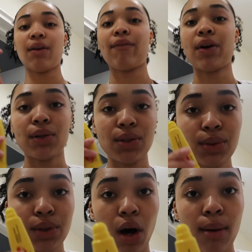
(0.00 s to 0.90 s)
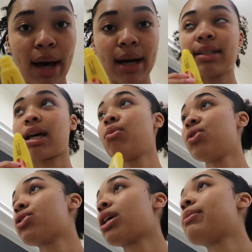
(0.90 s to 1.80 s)
First use Carmex. I
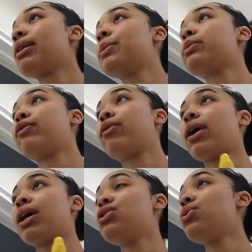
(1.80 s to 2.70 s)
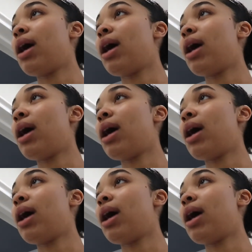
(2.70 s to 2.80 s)
moisturize my lips before I do